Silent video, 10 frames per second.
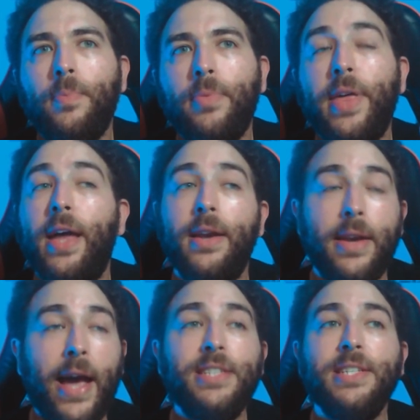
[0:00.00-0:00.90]
that
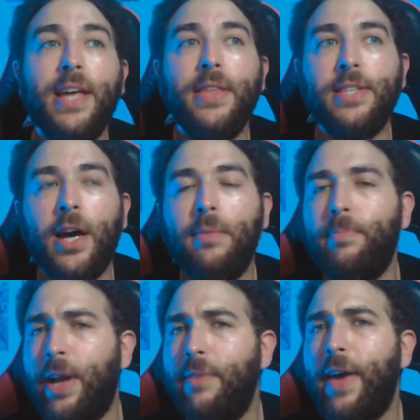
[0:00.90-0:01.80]
not just on this album,
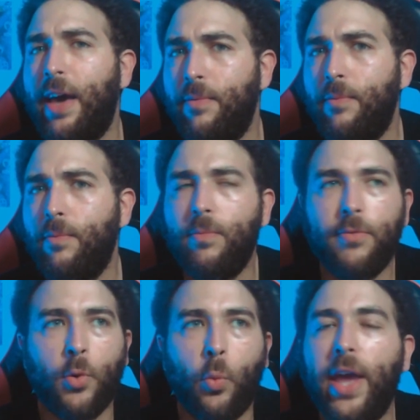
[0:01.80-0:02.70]
but I've had
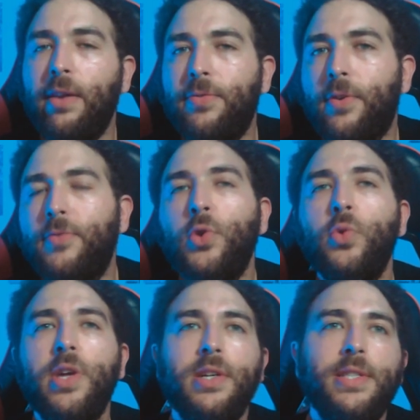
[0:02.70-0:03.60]
for Wayne for a few
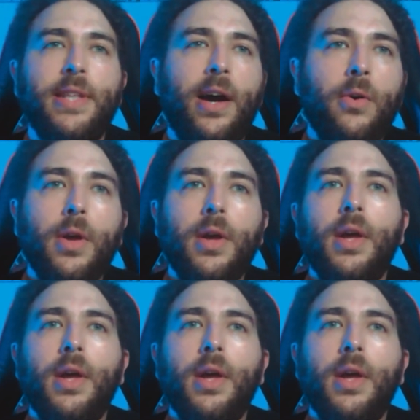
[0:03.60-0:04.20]
years now,